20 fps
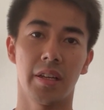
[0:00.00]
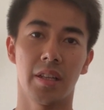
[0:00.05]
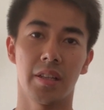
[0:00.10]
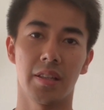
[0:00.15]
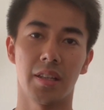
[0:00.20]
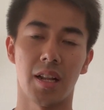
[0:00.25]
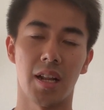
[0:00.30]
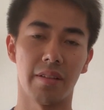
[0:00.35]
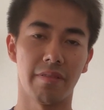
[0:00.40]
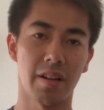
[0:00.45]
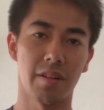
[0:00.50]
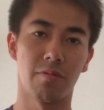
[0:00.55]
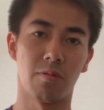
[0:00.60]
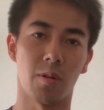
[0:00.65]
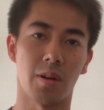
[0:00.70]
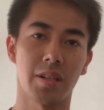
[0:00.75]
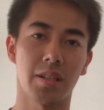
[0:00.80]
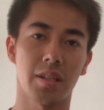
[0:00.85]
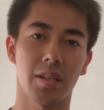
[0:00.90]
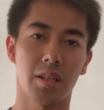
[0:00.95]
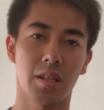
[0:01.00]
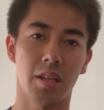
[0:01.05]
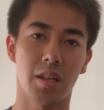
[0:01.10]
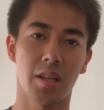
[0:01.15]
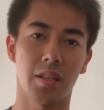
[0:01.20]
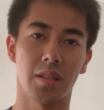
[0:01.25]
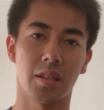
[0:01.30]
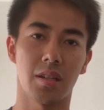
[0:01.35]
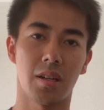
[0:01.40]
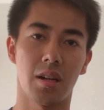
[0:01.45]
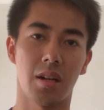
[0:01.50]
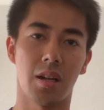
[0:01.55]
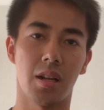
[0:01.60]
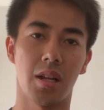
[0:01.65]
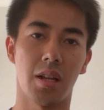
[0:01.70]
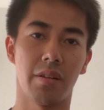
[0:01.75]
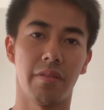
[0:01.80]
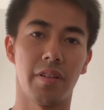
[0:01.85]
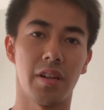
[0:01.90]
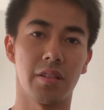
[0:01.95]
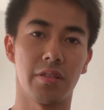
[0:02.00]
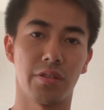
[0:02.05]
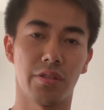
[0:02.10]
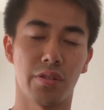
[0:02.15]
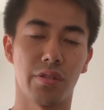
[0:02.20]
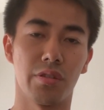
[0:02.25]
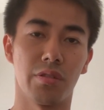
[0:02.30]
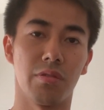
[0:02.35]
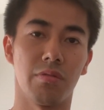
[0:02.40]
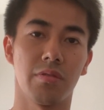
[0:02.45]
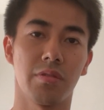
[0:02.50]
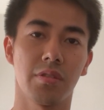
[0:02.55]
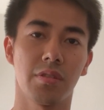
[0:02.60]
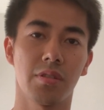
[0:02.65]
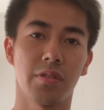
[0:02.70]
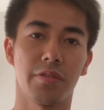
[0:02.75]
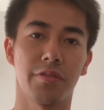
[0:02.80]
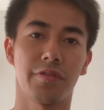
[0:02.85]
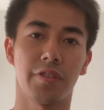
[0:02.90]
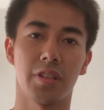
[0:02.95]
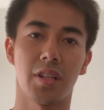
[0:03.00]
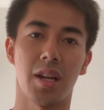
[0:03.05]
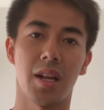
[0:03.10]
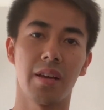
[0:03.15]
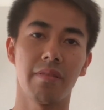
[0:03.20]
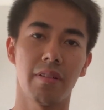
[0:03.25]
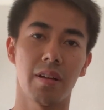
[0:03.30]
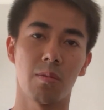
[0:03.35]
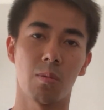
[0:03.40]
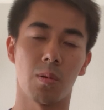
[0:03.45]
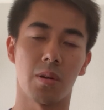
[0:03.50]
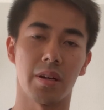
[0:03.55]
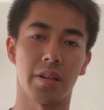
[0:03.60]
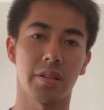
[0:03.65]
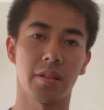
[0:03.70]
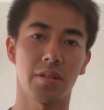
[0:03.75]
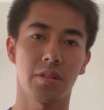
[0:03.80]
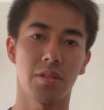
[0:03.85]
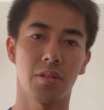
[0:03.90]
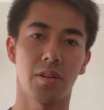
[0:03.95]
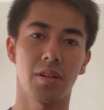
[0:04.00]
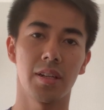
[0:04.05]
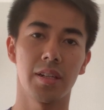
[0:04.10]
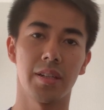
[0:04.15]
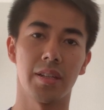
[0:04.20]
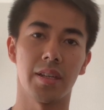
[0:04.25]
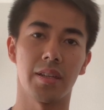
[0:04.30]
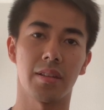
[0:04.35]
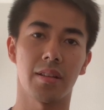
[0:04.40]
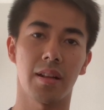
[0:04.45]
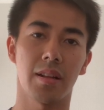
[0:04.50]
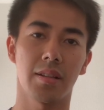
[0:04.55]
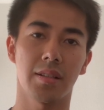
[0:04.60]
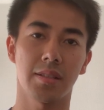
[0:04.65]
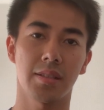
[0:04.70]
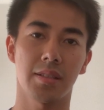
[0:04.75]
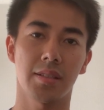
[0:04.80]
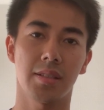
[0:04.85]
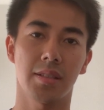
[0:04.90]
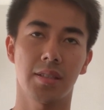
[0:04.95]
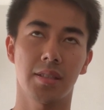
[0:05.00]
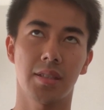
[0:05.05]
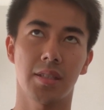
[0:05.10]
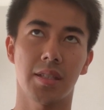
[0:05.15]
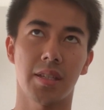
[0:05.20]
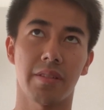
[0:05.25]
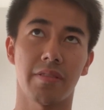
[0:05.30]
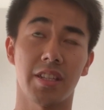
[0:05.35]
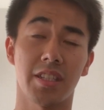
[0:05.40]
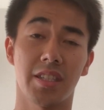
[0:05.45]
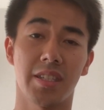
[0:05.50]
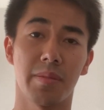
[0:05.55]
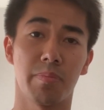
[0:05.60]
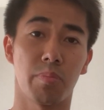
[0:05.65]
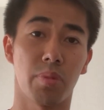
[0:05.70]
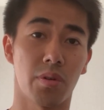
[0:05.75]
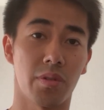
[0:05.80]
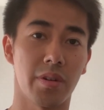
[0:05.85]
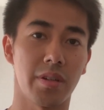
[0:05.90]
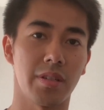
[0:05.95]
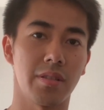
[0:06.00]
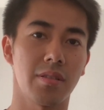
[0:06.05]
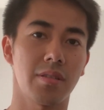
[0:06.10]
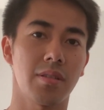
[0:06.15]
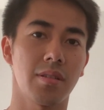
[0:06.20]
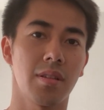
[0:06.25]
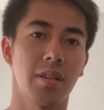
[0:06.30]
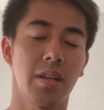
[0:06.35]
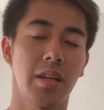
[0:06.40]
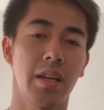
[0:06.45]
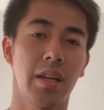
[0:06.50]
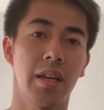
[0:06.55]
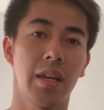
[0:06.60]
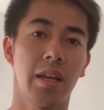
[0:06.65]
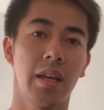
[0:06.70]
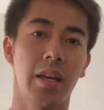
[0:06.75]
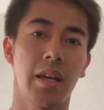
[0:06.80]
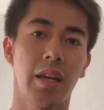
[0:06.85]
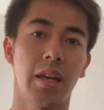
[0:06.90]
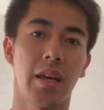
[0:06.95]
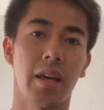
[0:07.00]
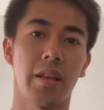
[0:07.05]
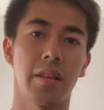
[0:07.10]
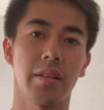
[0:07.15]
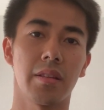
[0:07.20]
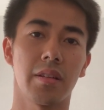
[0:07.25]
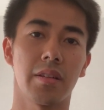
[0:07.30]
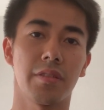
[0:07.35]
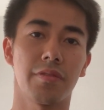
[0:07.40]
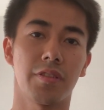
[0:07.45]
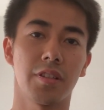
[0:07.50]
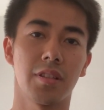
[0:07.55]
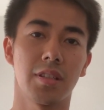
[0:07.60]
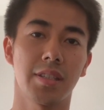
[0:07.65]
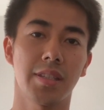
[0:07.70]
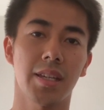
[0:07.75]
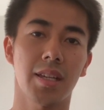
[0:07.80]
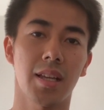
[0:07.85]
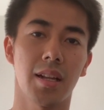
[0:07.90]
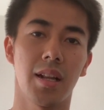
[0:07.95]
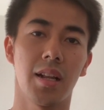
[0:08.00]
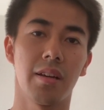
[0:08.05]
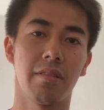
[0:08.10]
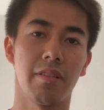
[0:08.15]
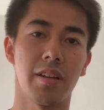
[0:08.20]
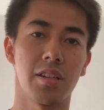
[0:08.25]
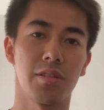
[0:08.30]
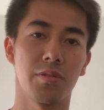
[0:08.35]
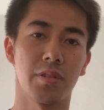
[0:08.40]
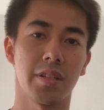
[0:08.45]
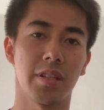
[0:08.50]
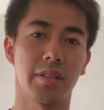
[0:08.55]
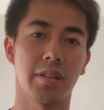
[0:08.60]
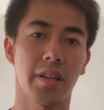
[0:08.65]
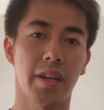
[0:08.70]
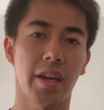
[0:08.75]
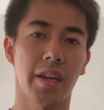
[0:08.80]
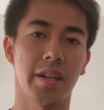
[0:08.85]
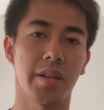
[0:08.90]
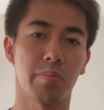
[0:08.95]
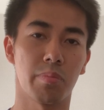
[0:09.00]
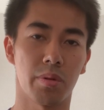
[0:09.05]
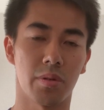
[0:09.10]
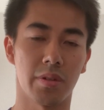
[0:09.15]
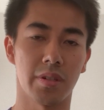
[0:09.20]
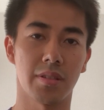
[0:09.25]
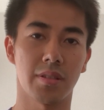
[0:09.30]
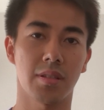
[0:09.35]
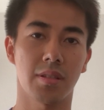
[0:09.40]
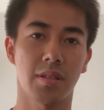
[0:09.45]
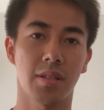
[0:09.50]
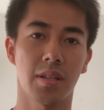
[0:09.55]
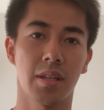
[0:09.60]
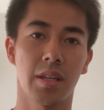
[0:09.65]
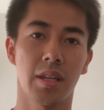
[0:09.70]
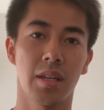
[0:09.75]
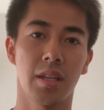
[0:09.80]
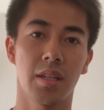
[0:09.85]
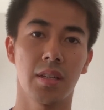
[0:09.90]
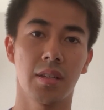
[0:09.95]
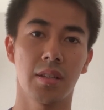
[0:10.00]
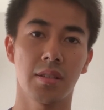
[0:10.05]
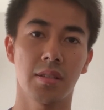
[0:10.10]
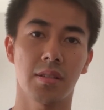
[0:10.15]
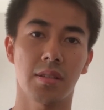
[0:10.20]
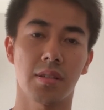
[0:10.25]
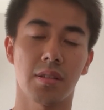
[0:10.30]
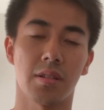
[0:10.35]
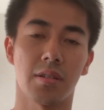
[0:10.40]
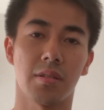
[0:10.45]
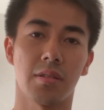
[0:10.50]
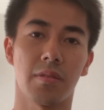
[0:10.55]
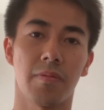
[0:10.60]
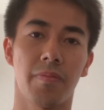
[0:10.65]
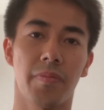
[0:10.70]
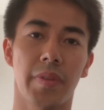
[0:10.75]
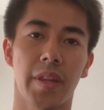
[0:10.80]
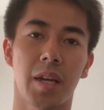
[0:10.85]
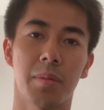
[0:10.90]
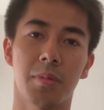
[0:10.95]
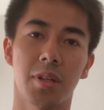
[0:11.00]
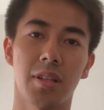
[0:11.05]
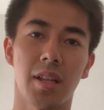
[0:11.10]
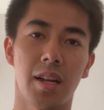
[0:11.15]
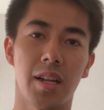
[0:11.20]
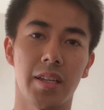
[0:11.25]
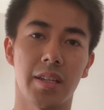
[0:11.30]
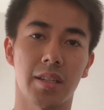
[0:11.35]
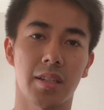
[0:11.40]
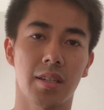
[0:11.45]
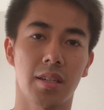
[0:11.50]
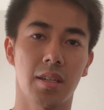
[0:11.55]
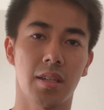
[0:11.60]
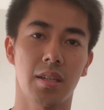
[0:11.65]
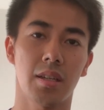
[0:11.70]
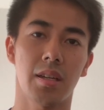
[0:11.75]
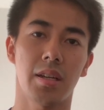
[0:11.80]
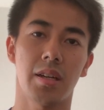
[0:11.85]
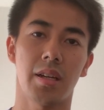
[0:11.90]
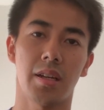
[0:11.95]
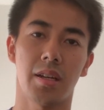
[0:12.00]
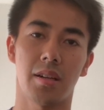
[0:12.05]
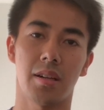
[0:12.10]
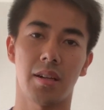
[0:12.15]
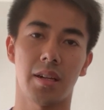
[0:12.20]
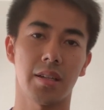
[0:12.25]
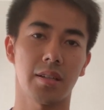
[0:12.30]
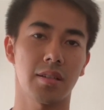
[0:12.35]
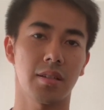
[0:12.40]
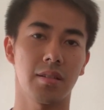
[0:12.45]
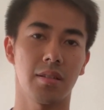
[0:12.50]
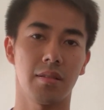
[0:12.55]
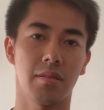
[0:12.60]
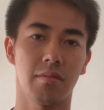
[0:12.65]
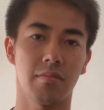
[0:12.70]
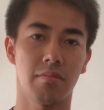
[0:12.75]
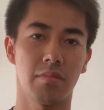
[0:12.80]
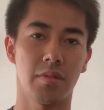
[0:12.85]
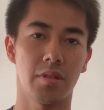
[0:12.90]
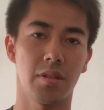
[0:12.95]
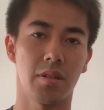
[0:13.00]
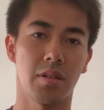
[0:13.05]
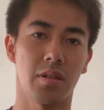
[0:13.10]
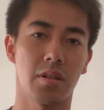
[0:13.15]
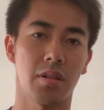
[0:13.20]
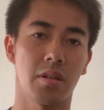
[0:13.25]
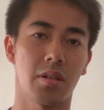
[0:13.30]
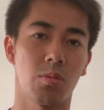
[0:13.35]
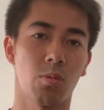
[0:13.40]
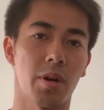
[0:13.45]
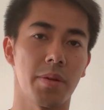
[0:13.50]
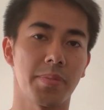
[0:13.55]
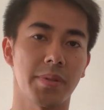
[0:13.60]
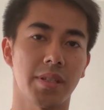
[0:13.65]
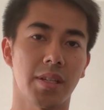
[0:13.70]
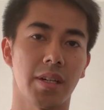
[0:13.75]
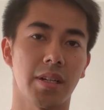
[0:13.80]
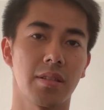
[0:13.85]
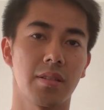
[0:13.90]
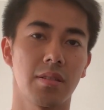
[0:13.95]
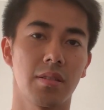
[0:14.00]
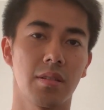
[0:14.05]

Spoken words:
the level 1 and the level 2. So for the level 1 you only need 70 points, and for the second level you need 80 points. So I'm gonna link like the website